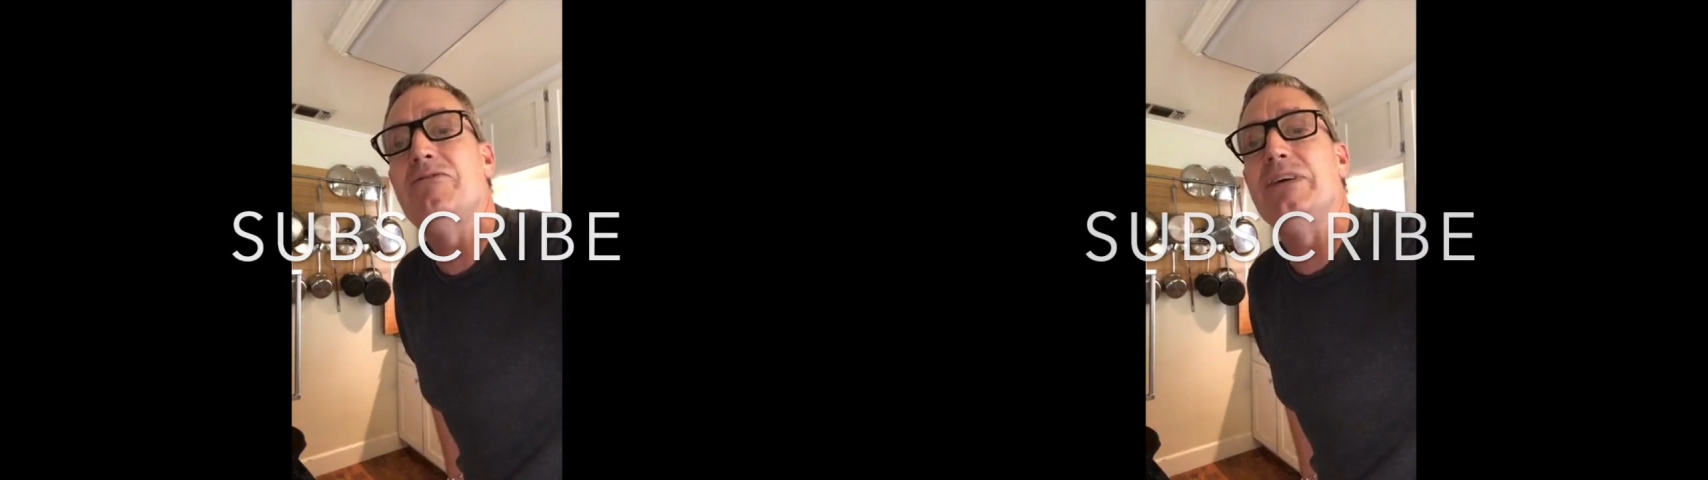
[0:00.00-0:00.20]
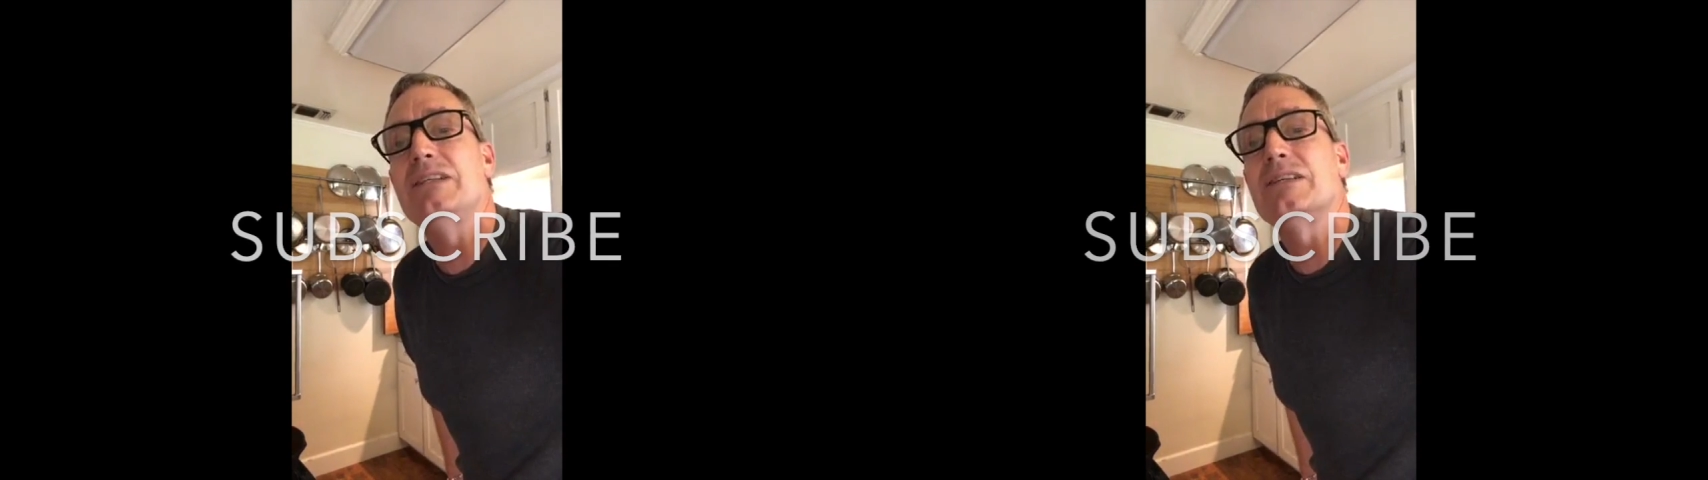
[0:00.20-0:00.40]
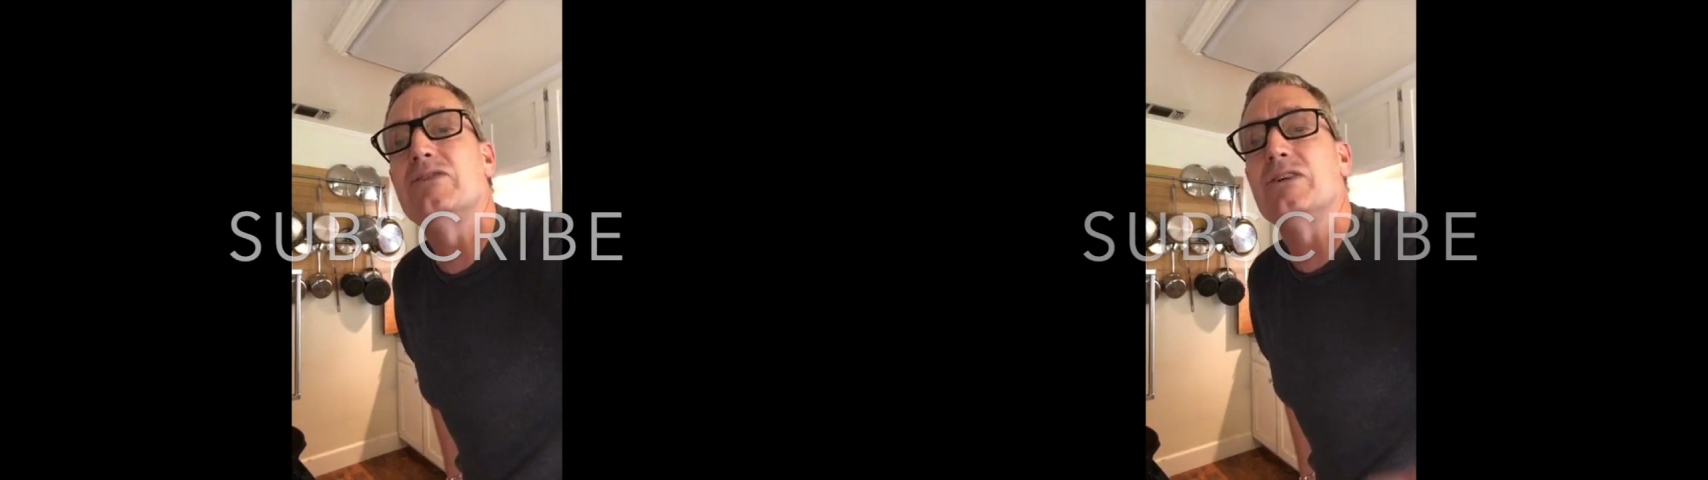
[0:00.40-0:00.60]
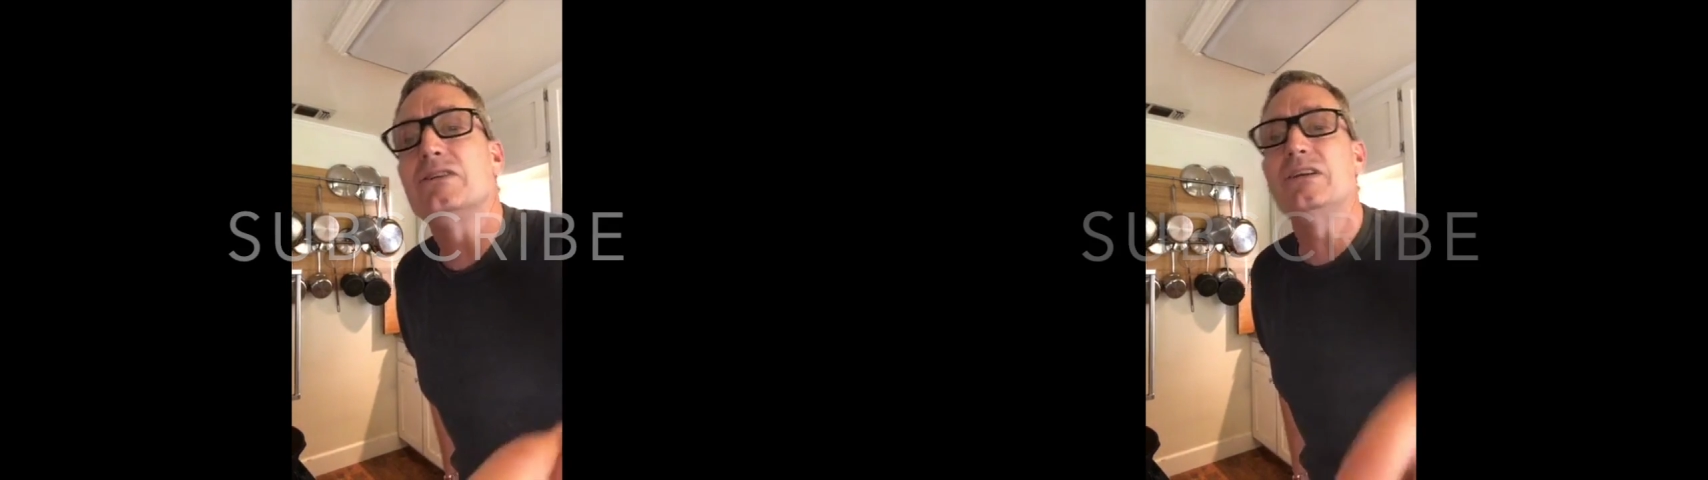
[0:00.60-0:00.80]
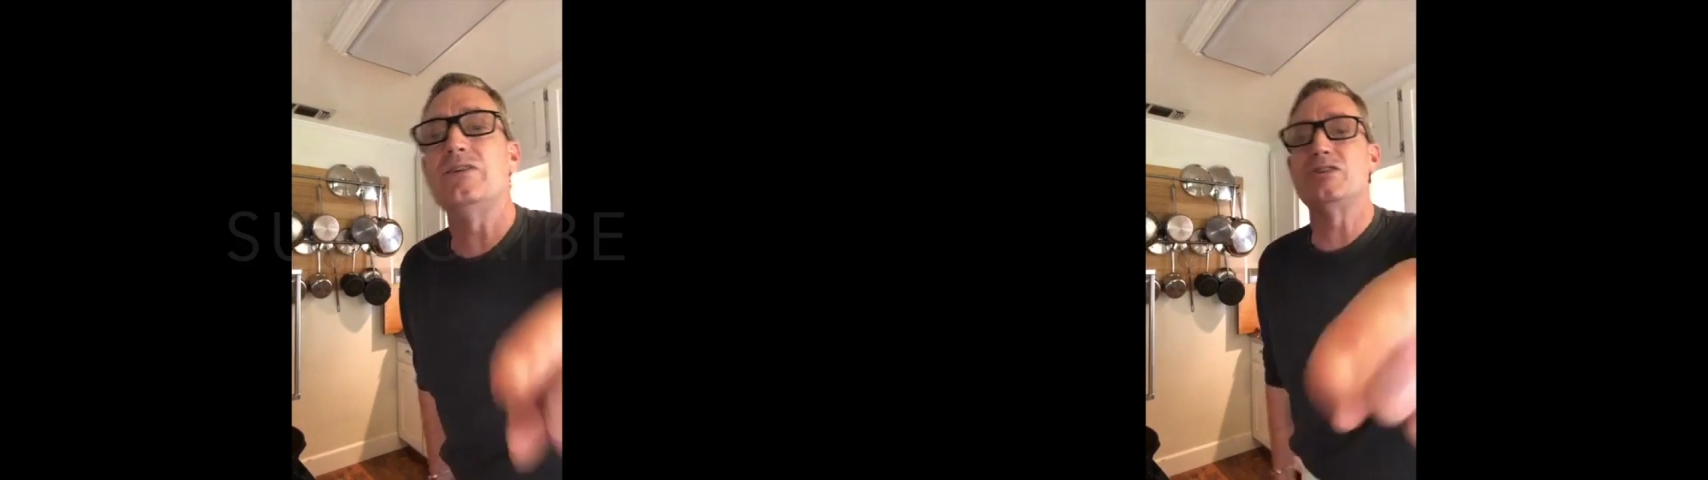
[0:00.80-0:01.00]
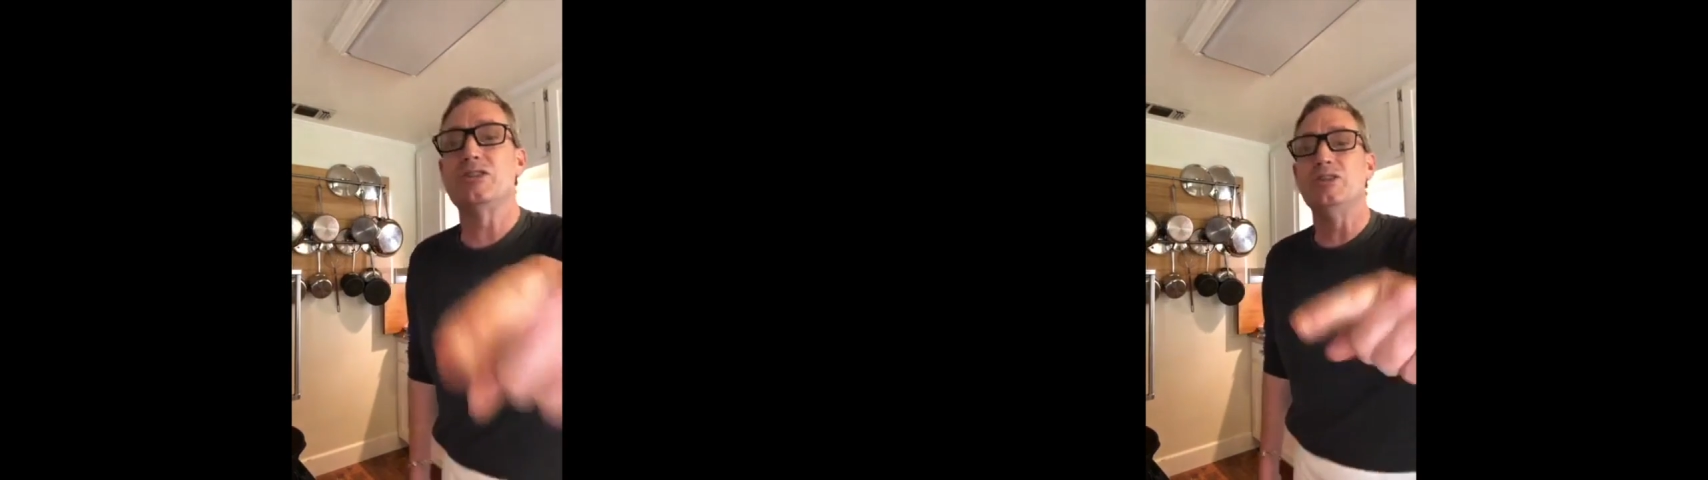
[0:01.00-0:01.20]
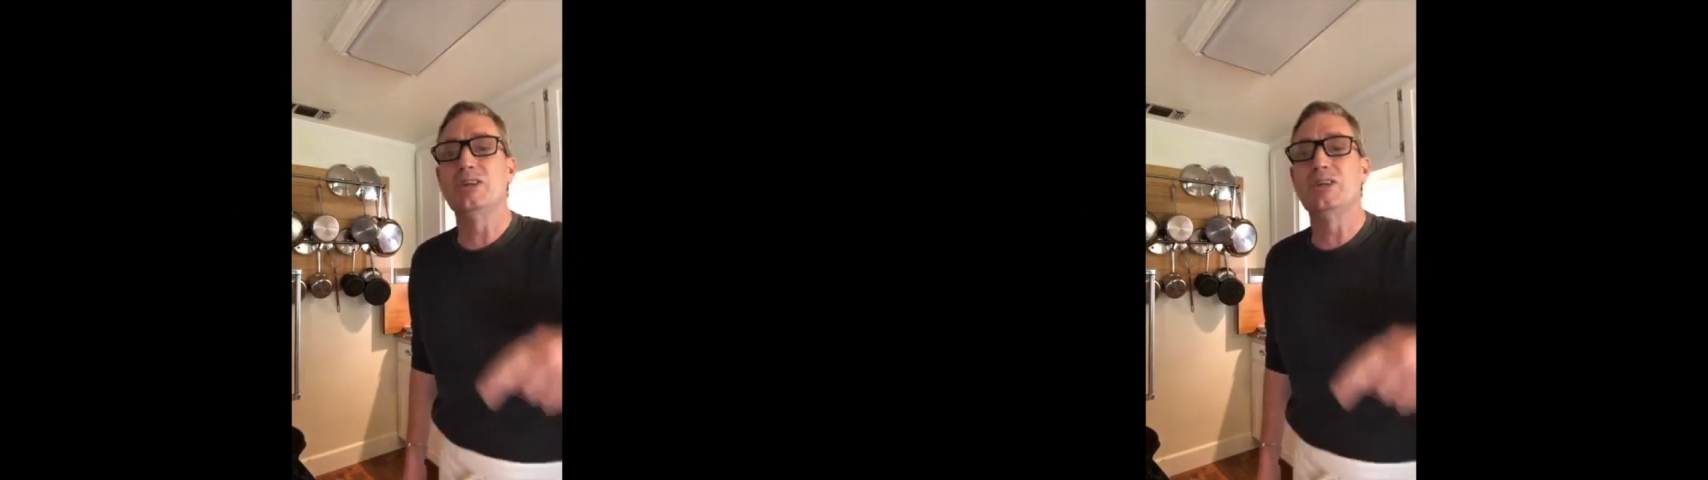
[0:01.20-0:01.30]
Vincent, there's another student